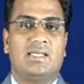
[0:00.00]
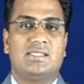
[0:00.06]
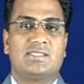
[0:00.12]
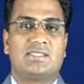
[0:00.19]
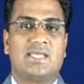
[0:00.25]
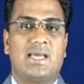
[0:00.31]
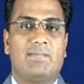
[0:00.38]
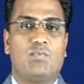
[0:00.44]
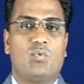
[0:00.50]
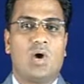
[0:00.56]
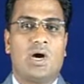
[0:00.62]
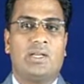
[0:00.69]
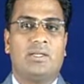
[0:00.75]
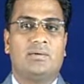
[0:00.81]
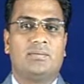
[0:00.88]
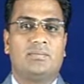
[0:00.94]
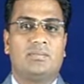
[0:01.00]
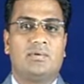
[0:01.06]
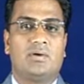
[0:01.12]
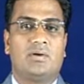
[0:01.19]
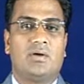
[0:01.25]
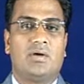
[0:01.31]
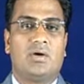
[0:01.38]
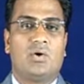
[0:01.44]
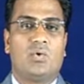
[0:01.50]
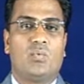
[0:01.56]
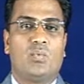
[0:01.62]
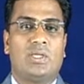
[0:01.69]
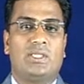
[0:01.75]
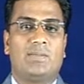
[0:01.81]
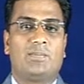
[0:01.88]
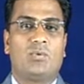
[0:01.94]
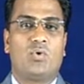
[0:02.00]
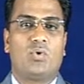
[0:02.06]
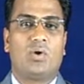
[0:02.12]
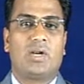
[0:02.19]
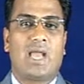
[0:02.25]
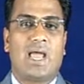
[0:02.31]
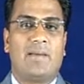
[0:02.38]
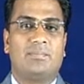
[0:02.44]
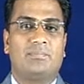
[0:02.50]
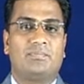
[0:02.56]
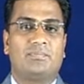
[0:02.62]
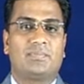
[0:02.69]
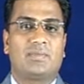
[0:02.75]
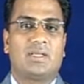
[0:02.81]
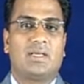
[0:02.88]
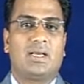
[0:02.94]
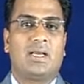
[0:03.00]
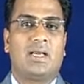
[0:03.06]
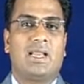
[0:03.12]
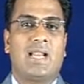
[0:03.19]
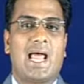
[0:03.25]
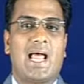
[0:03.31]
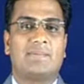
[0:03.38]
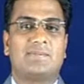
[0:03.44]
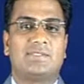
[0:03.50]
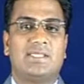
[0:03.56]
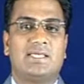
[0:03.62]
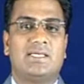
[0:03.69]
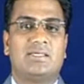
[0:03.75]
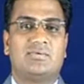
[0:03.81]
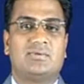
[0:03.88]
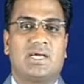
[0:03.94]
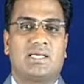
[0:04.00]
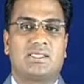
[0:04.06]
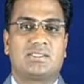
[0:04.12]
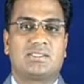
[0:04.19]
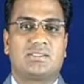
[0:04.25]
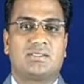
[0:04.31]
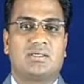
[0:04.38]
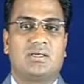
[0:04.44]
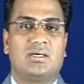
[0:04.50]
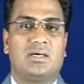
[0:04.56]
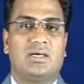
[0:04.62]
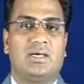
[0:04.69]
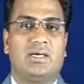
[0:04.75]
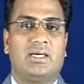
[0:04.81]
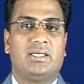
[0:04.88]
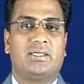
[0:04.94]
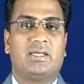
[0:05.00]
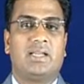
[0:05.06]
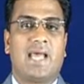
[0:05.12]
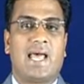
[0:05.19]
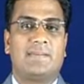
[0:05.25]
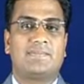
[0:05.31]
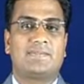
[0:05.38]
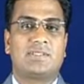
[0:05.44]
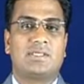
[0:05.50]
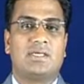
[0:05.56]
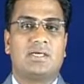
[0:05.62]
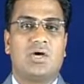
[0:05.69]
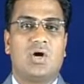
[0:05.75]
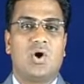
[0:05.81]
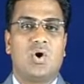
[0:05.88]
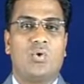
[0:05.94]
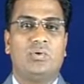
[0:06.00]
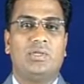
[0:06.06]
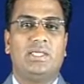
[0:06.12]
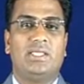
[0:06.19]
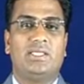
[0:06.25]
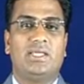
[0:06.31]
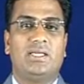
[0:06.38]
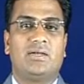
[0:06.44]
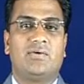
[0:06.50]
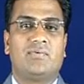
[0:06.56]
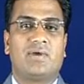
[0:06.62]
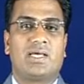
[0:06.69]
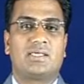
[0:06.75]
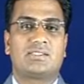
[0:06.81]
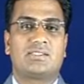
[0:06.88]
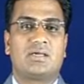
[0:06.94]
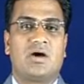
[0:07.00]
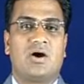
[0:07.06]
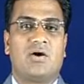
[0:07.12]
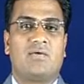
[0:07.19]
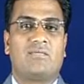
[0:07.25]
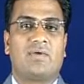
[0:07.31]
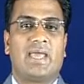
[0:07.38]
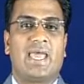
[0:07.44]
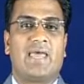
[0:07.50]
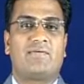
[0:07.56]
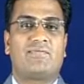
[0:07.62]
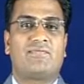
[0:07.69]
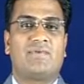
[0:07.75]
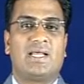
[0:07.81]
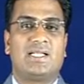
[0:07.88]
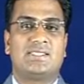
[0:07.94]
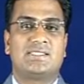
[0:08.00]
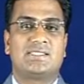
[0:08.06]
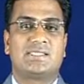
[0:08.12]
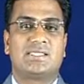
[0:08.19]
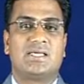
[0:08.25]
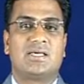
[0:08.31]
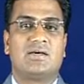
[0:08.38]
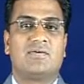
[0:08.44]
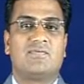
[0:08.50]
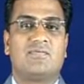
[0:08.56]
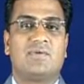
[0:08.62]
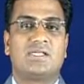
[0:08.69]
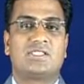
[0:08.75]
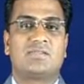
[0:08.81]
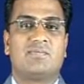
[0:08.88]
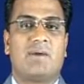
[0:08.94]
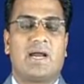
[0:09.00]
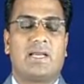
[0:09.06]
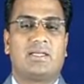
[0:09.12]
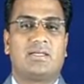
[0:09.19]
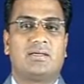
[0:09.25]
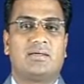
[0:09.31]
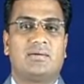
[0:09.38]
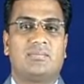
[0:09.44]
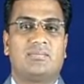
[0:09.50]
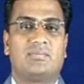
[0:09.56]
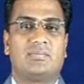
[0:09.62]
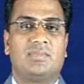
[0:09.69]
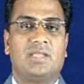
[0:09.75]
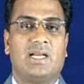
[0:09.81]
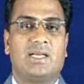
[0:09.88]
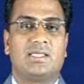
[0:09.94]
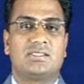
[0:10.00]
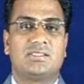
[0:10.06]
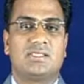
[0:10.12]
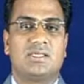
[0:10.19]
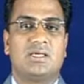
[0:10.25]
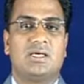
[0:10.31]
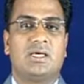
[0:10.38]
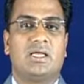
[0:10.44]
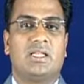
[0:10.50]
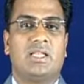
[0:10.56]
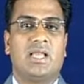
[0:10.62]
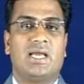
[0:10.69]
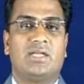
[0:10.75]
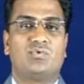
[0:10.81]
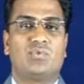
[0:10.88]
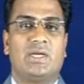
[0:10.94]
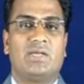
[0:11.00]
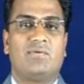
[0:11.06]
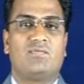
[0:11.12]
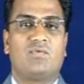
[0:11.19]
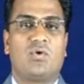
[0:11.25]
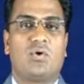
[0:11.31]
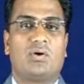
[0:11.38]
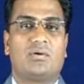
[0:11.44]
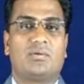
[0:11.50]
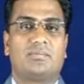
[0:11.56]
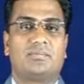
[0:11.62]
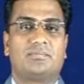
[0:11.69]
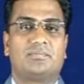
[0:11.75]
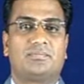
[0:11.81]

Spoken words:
In step 1, when the program grabs the address, it grabs only the address of FL's first byte, that is 924.